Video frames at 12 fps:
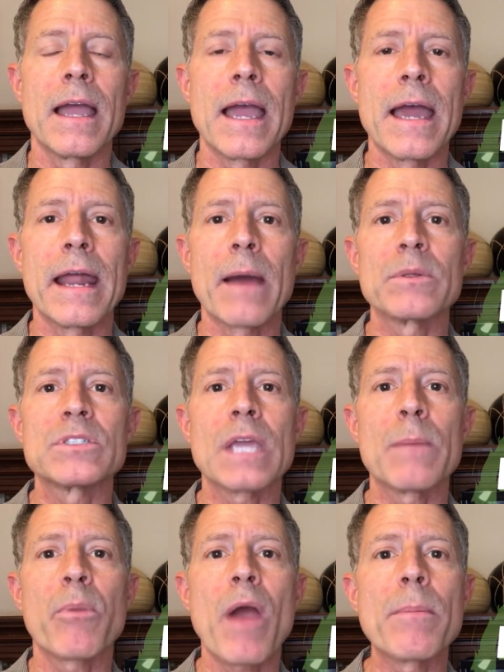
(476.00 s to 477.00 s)
And I would
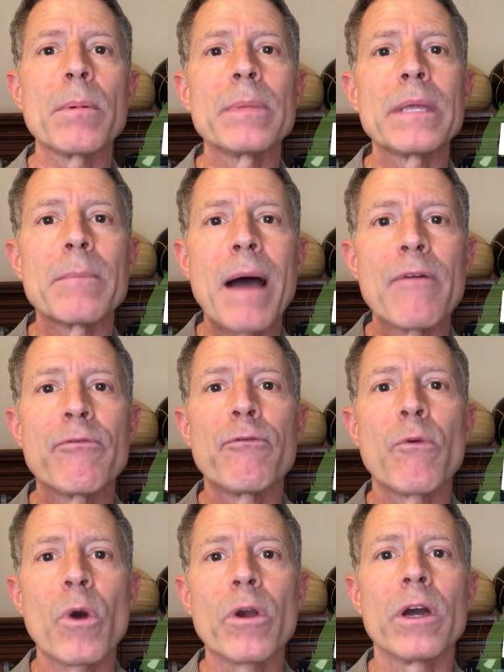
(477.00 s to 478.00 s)
say probably about
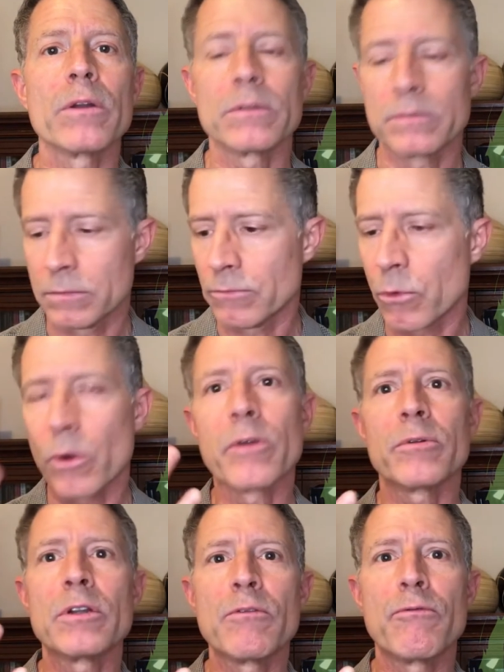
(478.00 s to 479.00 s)
400
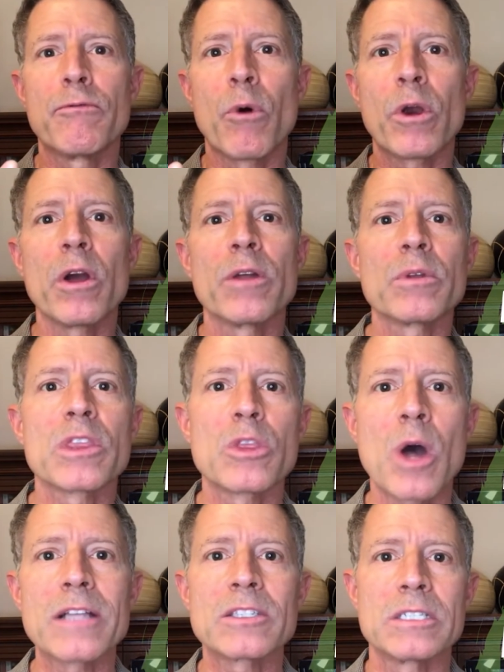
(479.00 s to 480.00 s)
thoughts